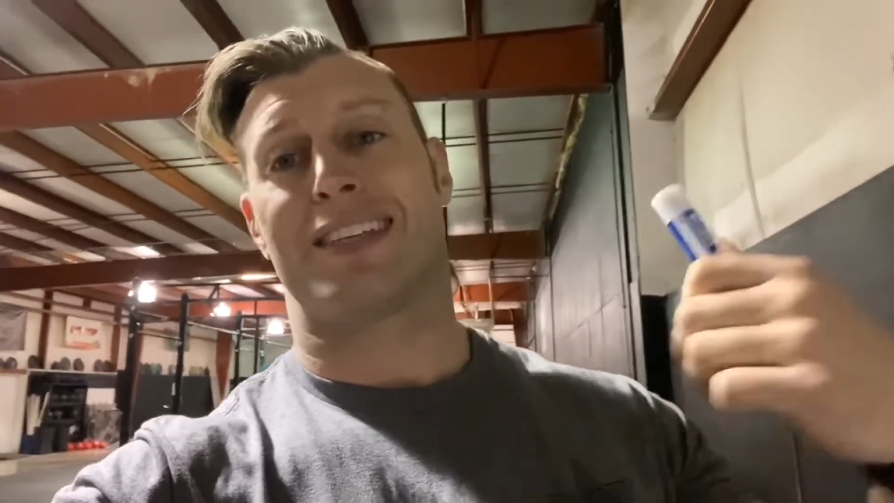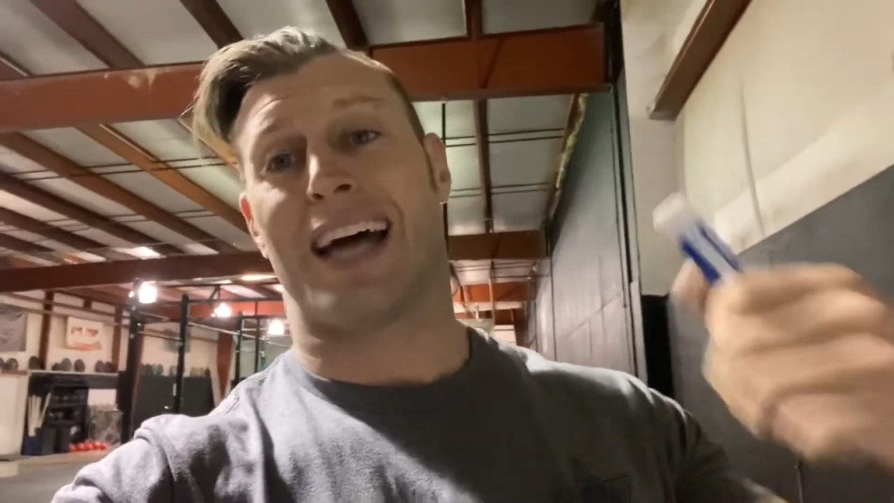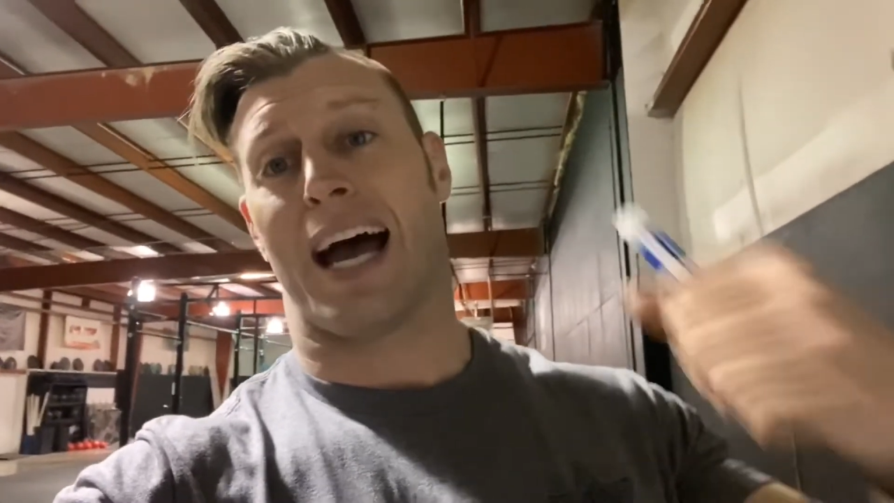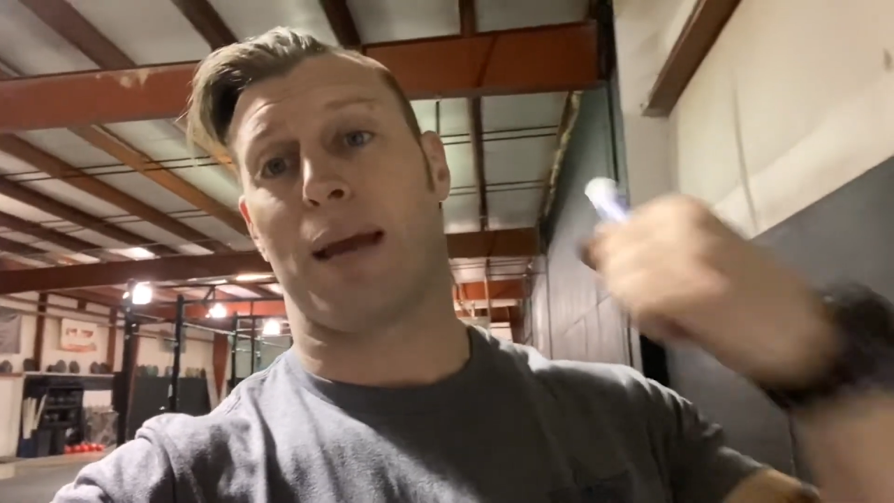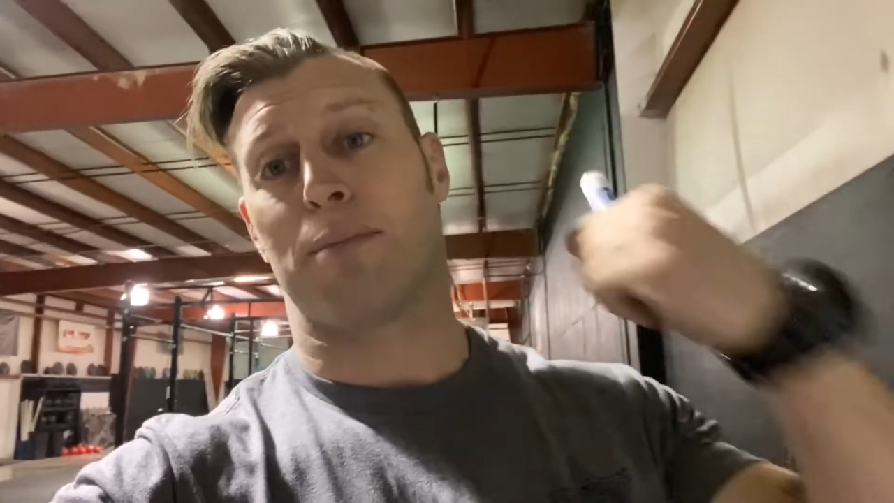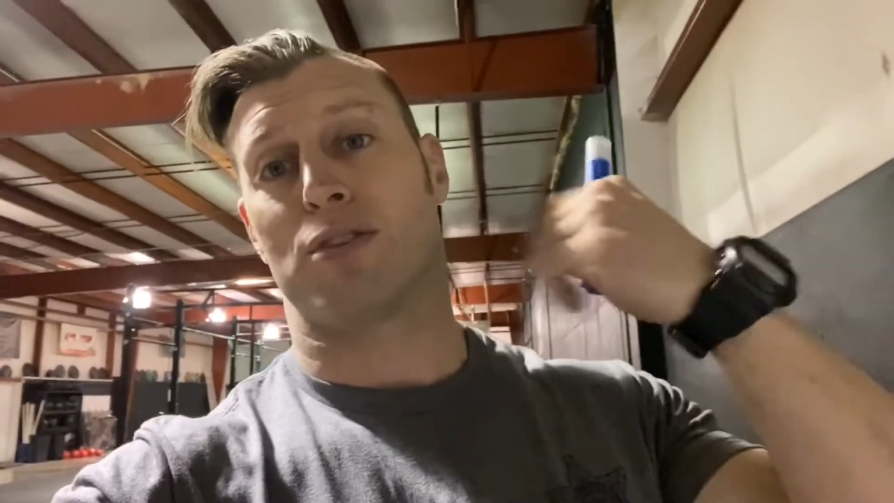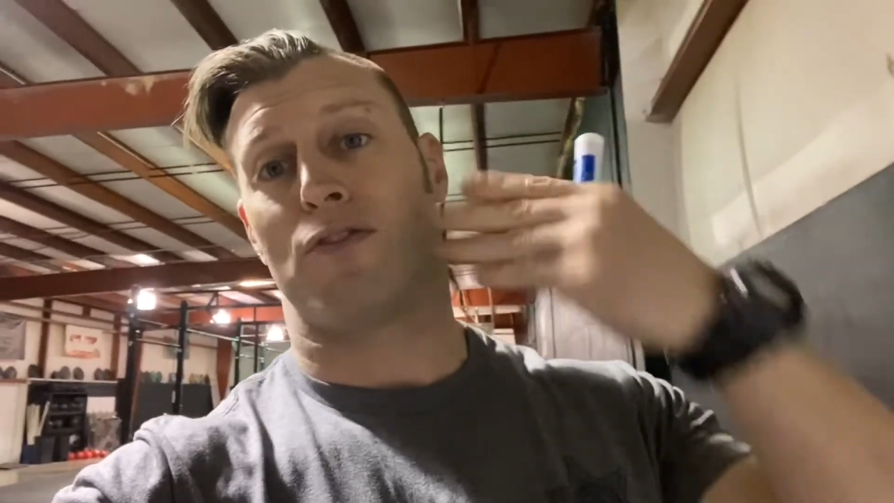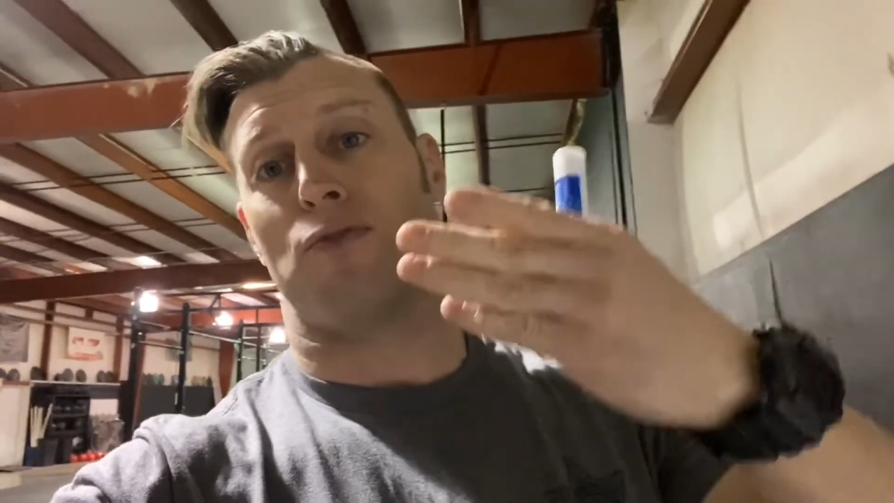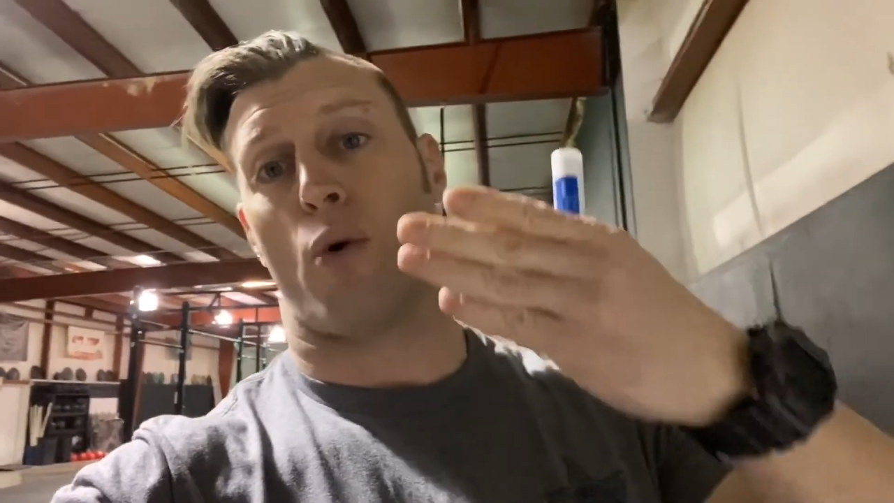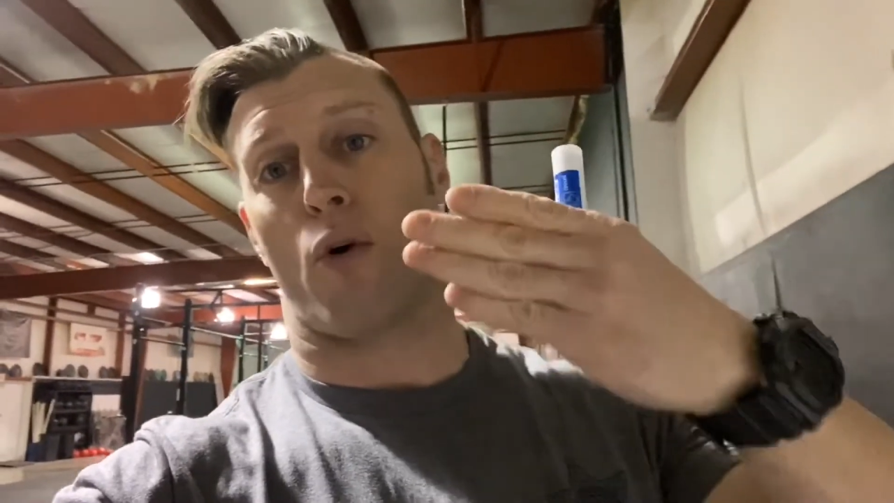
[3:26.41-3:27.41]
times
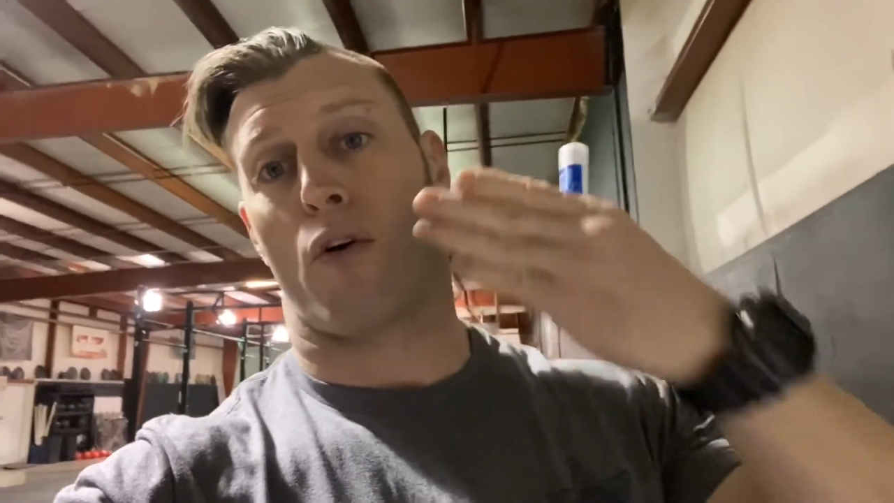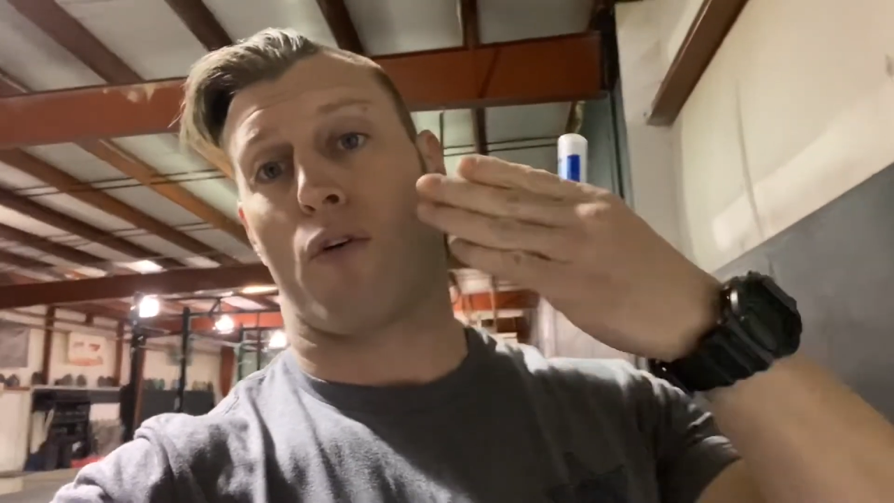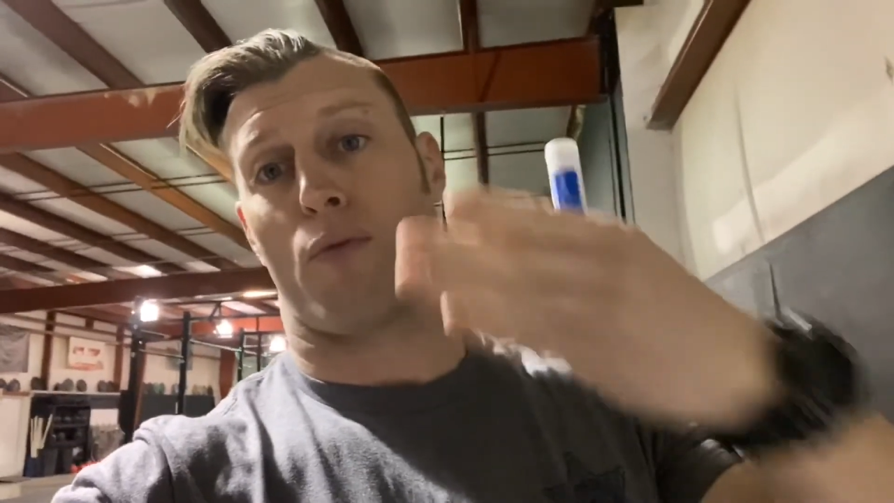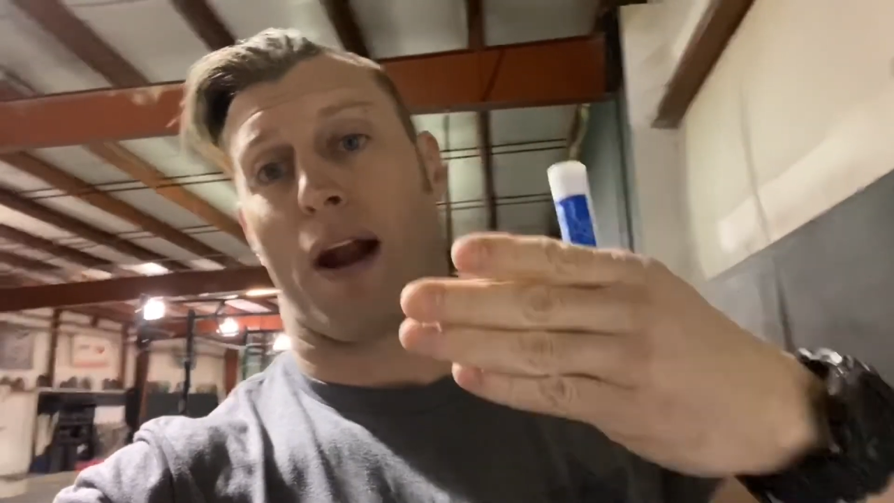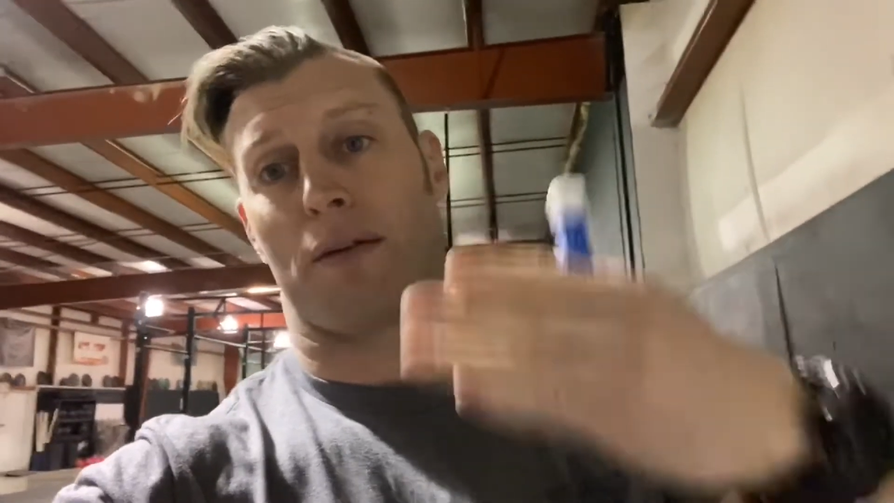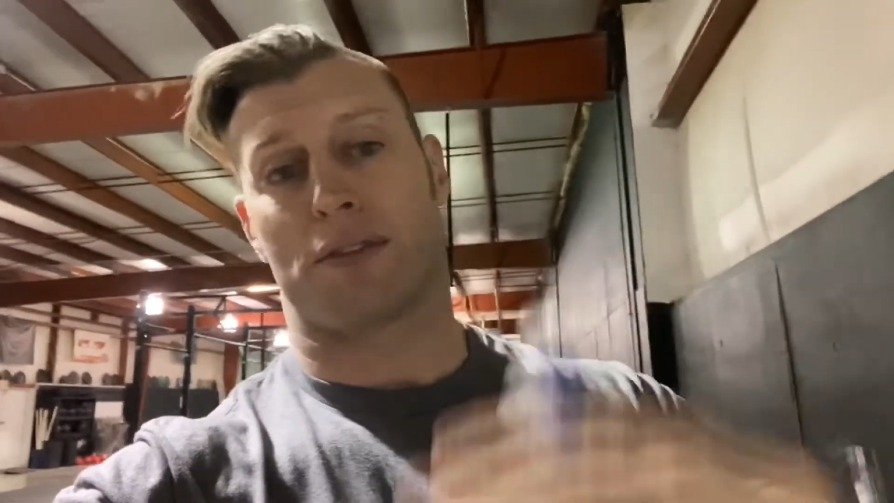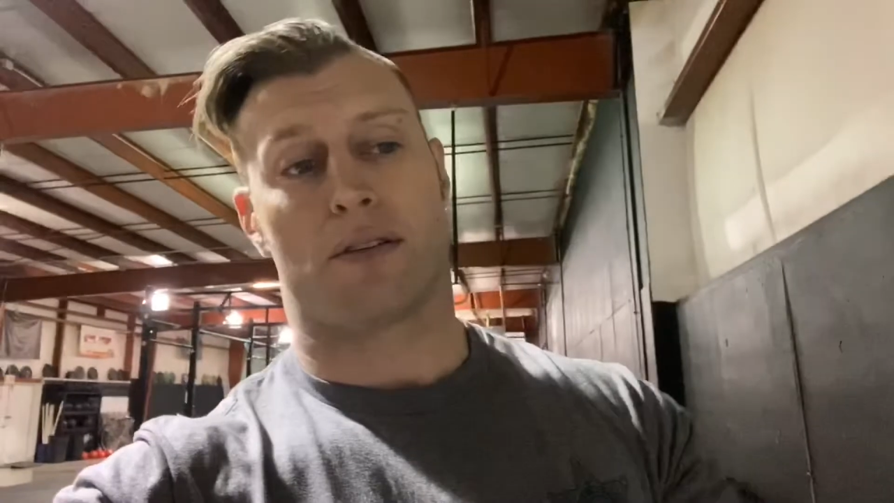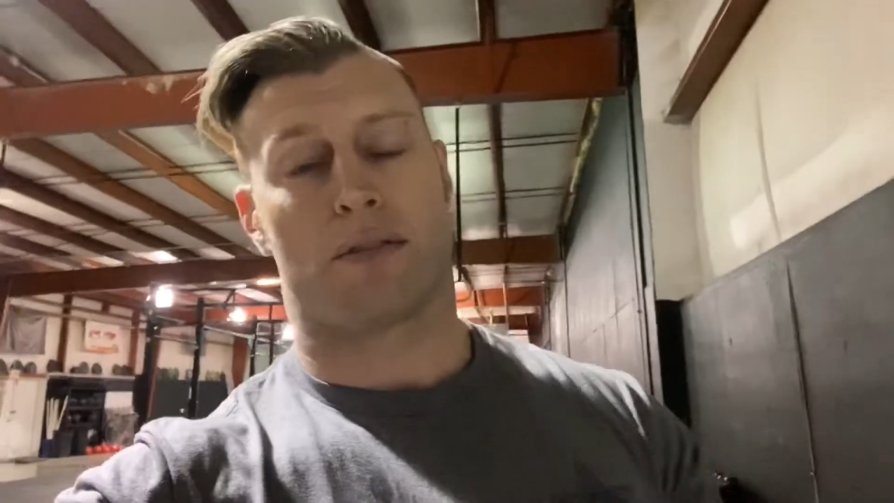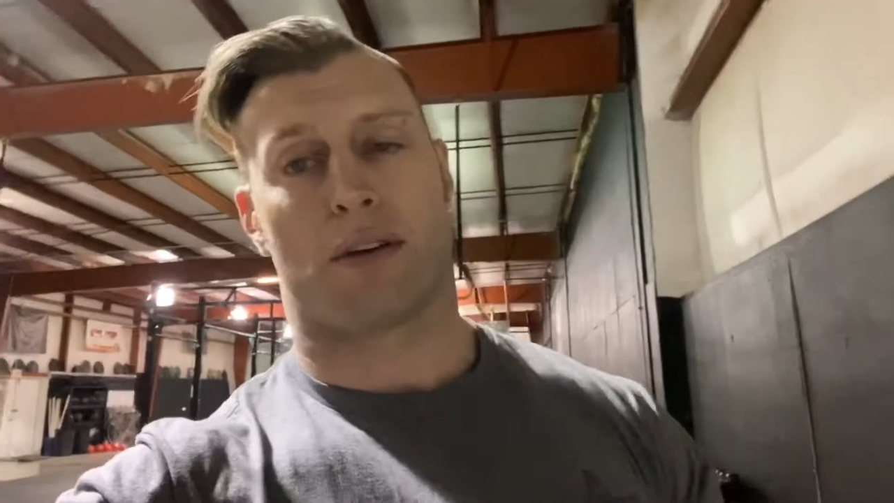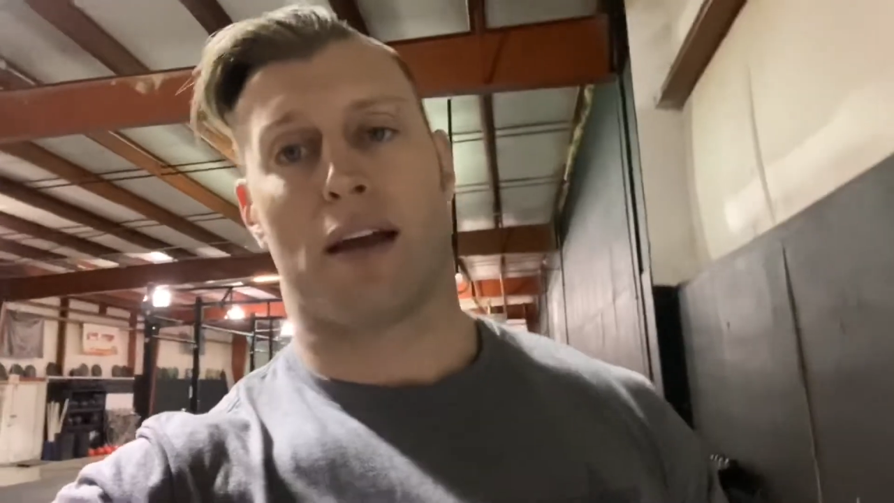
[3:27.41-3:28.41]
4 rounds,
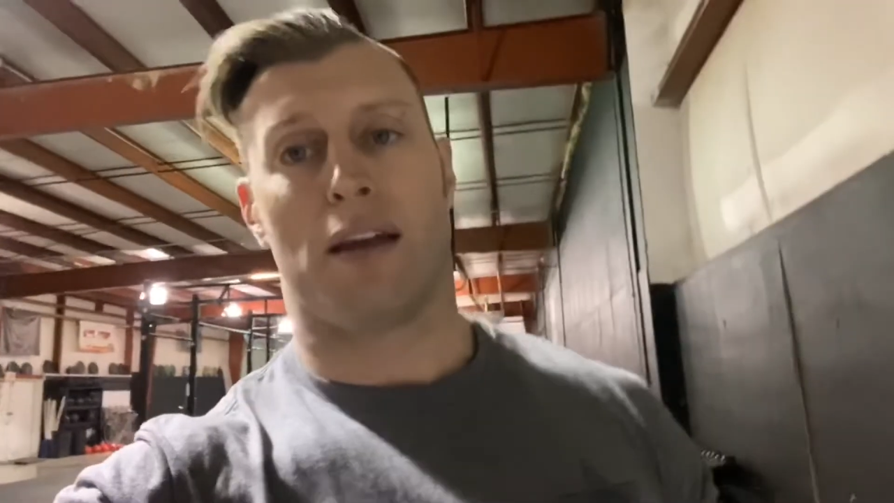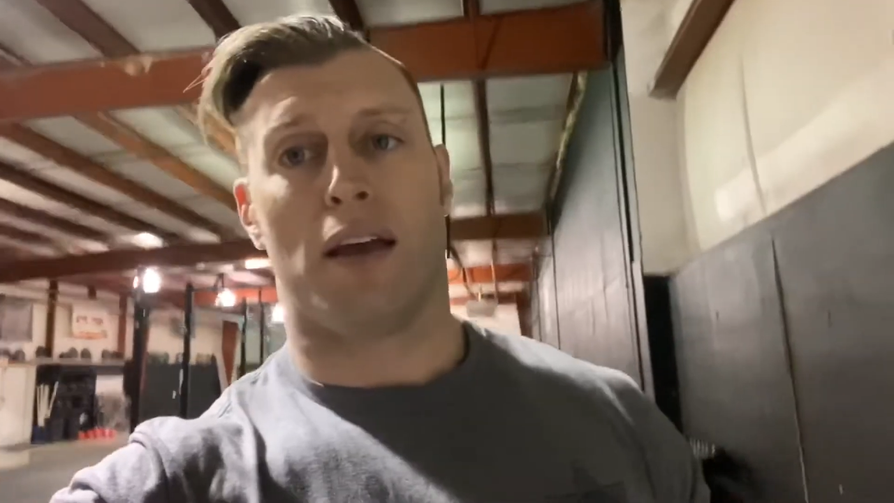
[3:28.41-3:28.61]
okay?